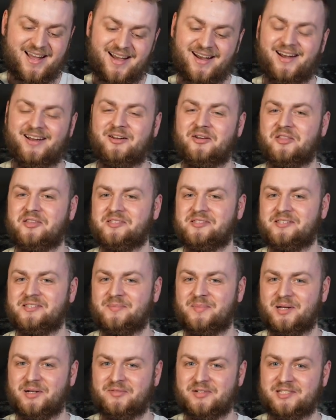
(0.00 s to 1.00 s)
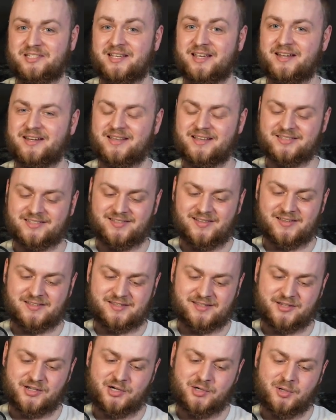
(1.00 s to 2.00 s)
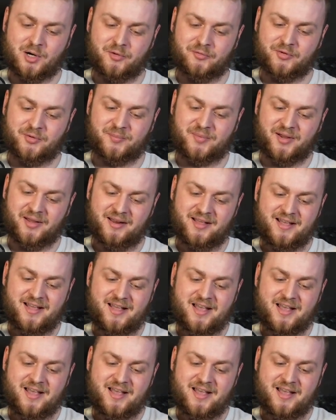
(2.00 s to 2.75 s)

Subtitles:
I know this is a bit of a tedious list to go over, but